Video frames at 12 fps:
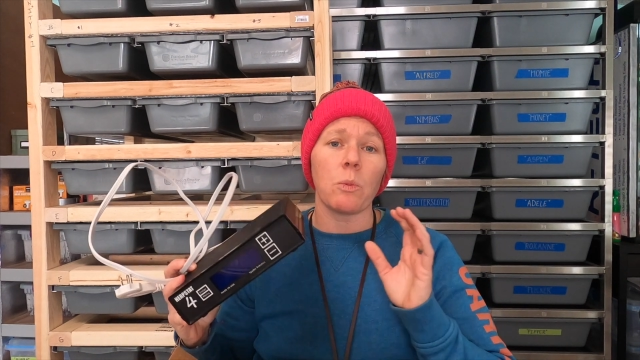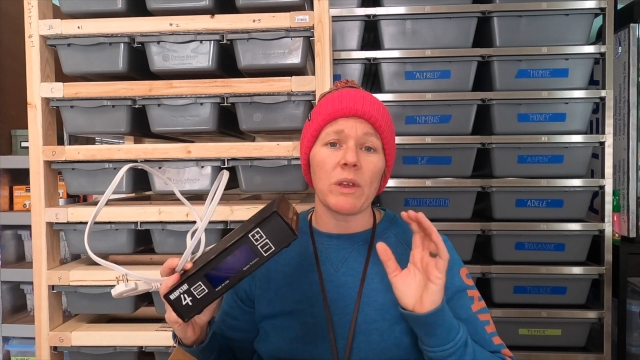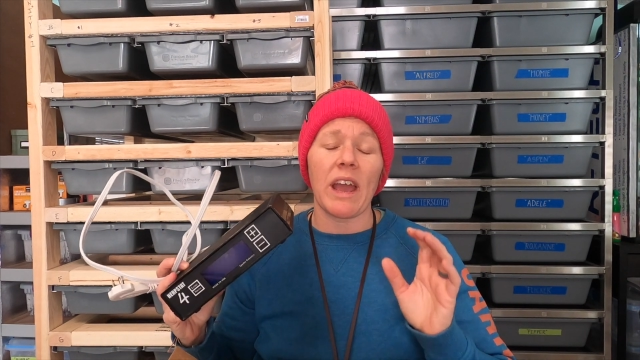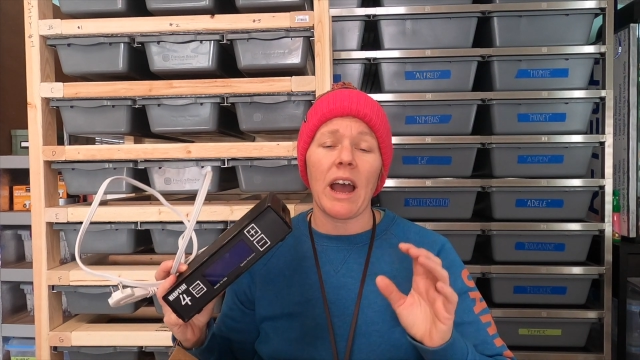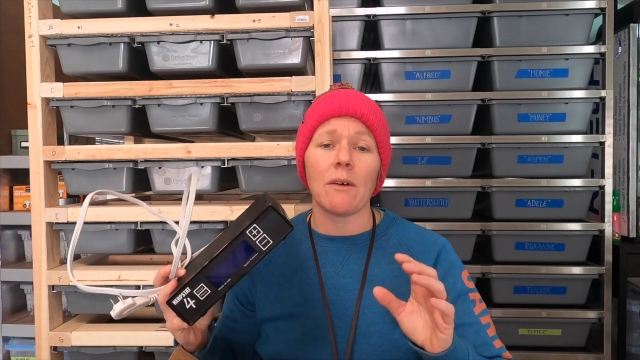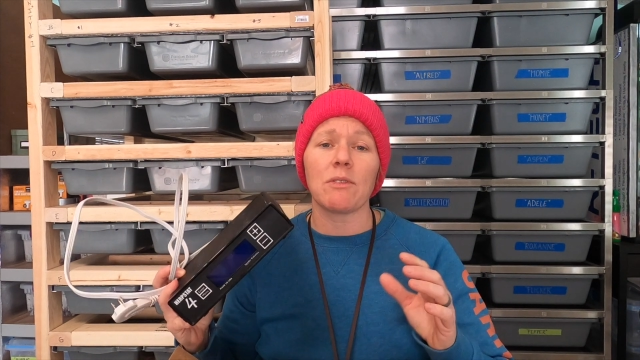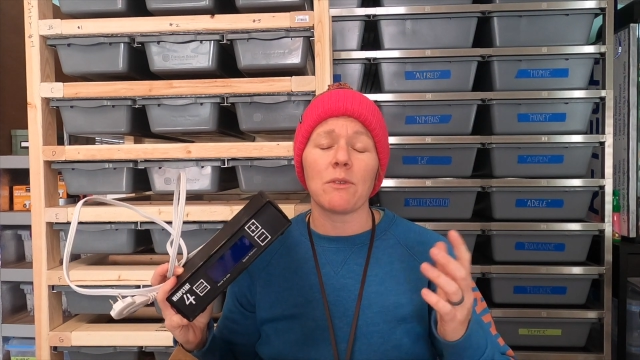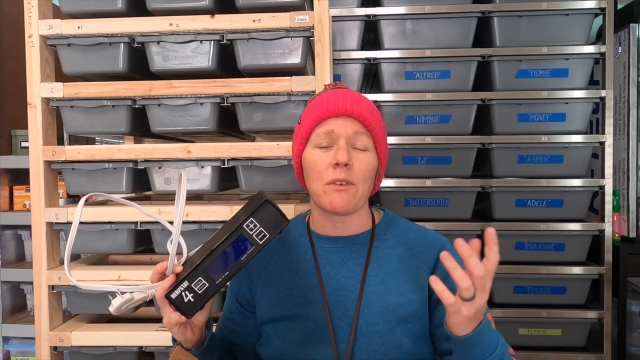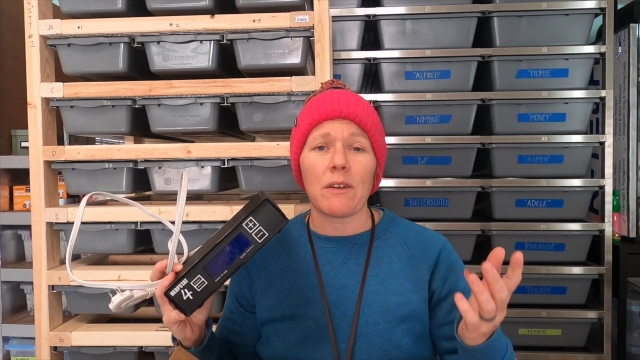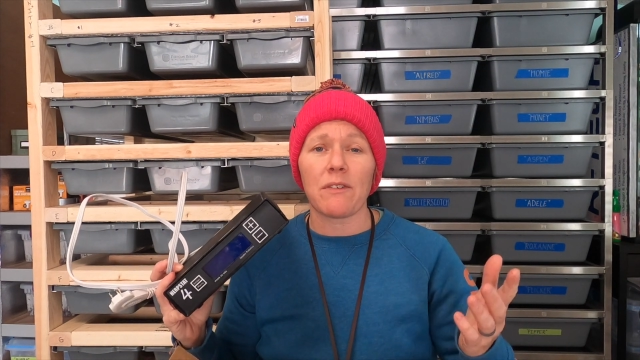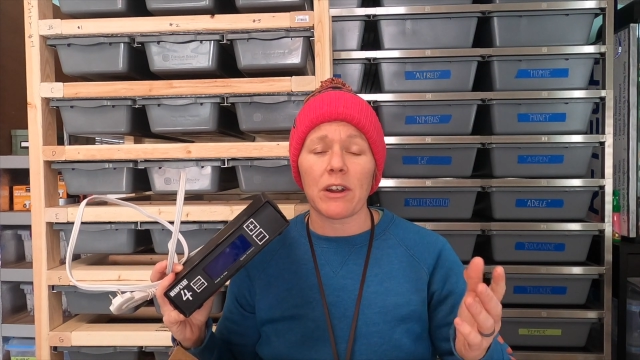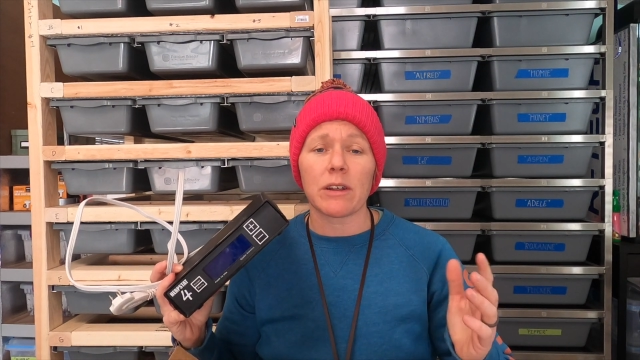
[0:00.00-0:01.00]
We have the
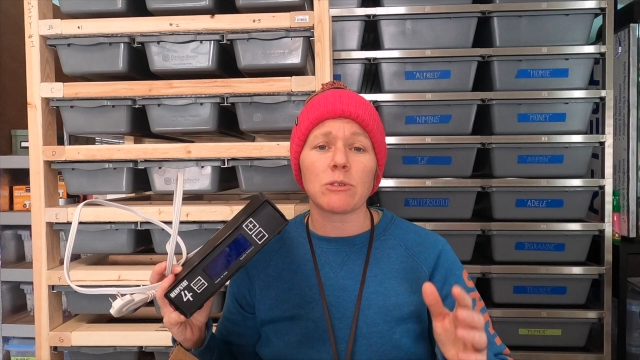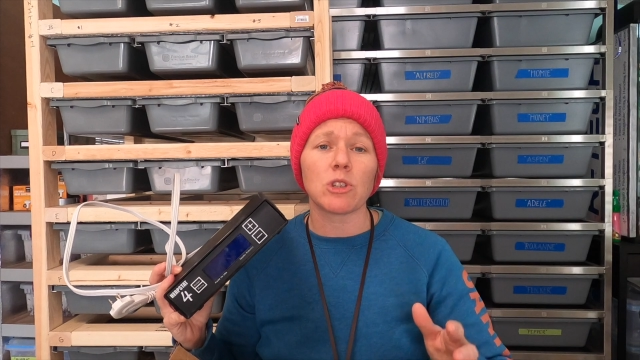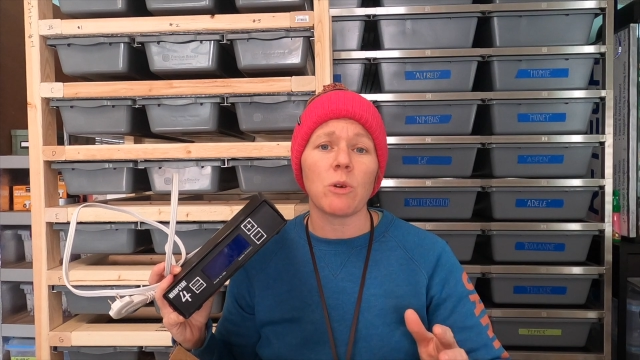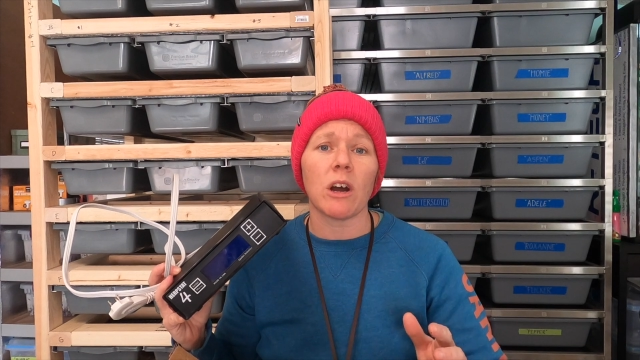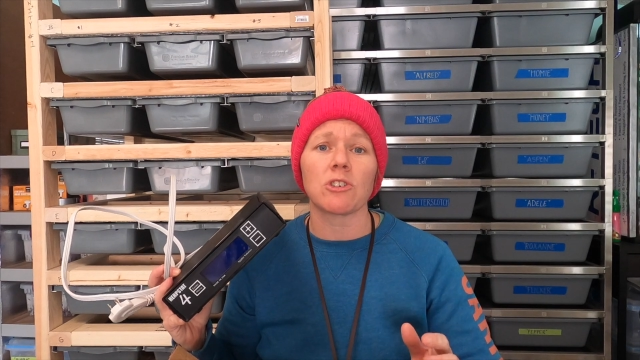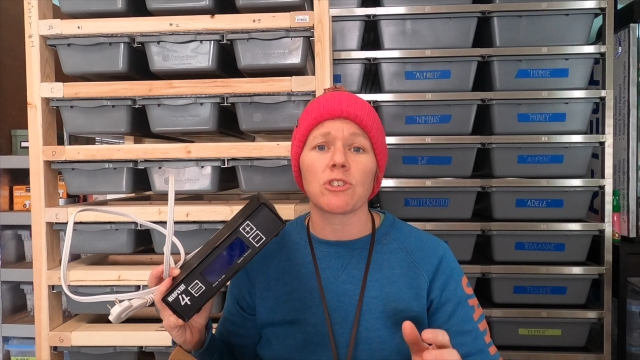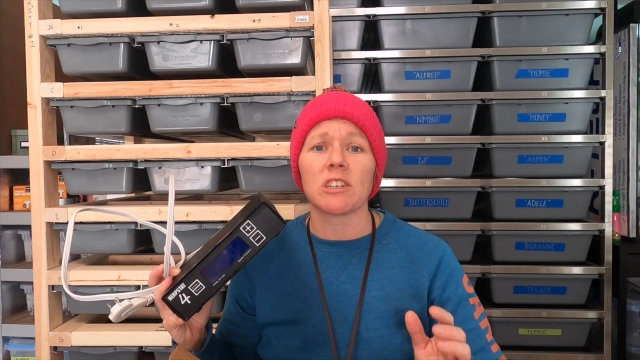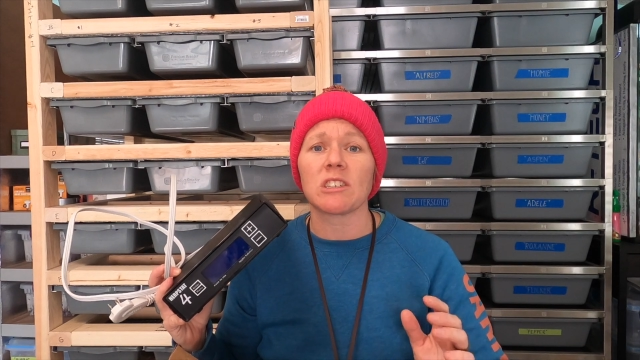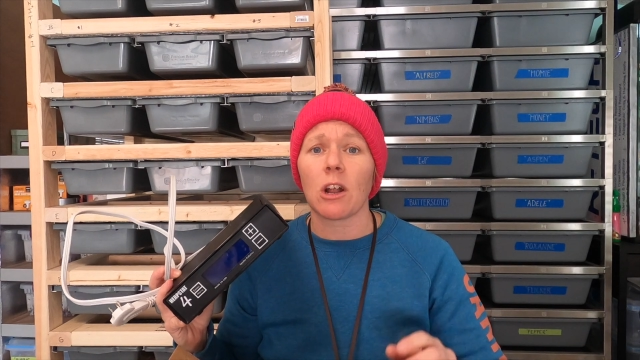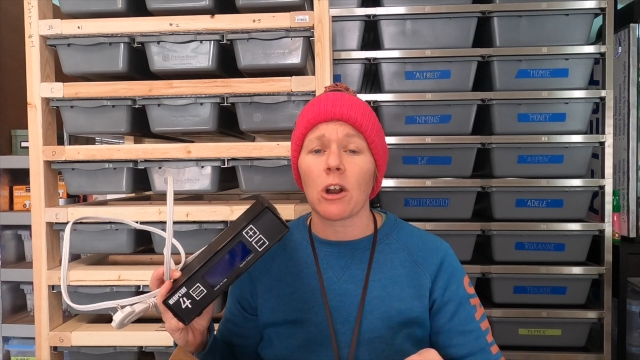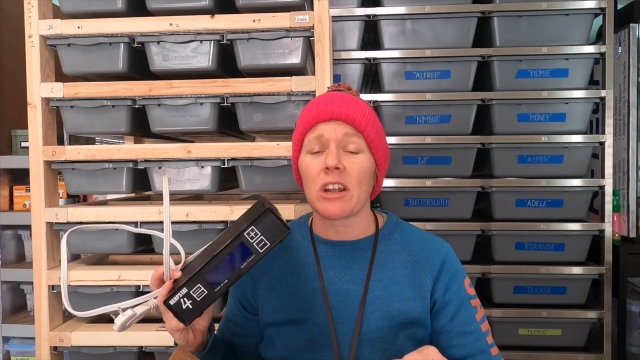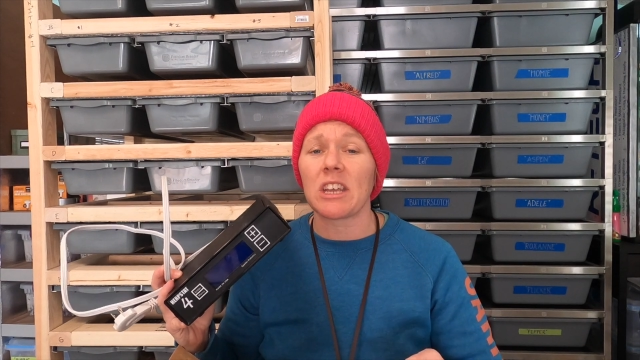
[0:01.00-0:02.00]
Vivarium 200
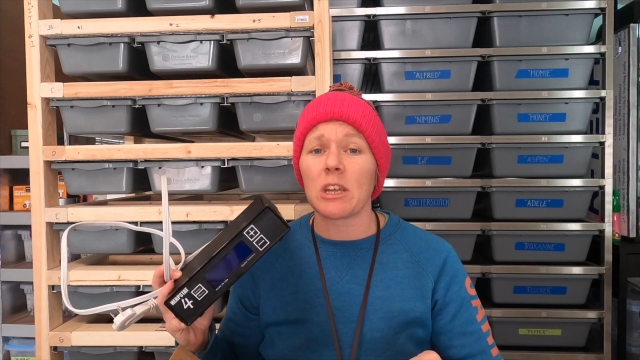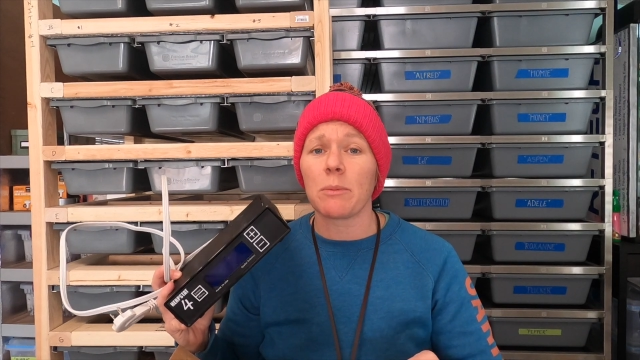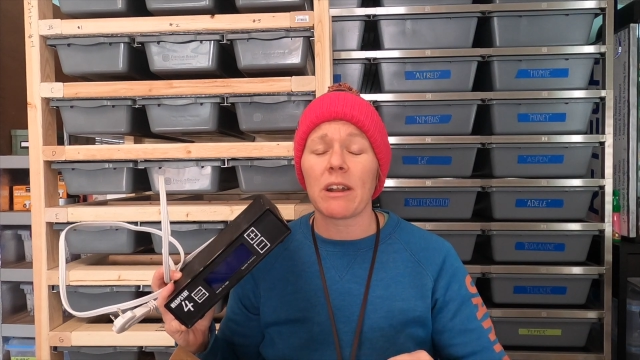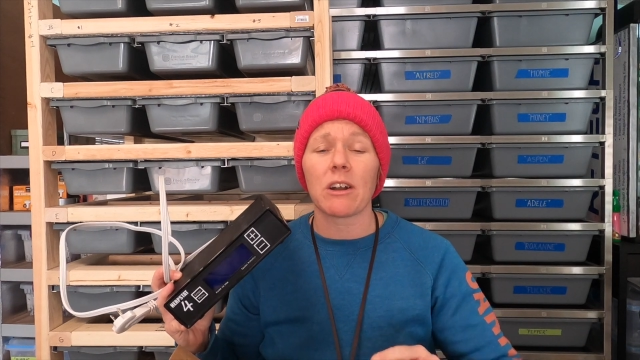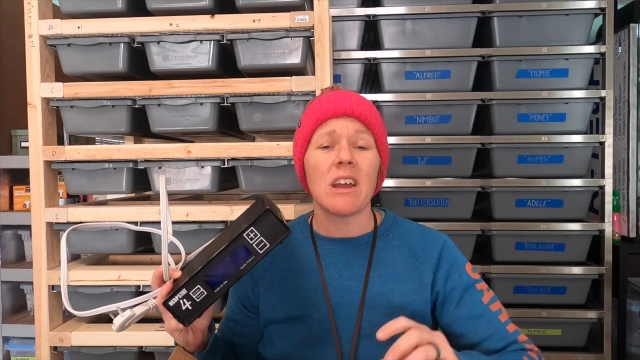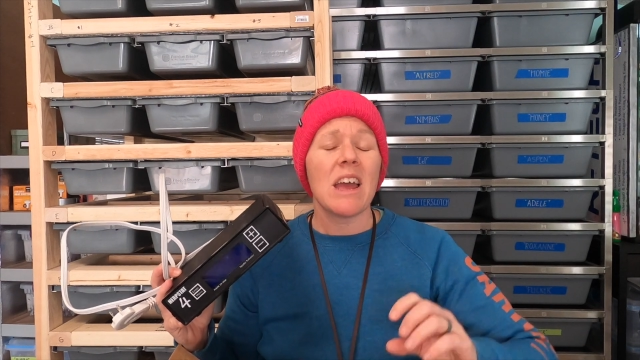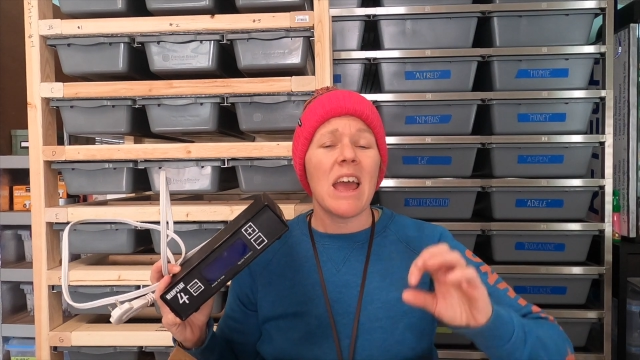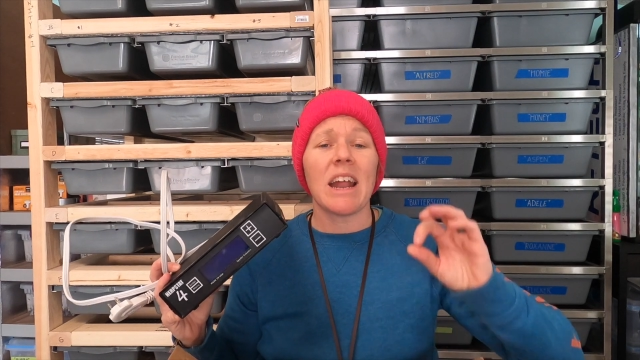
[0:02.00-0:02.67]
is on our incubator,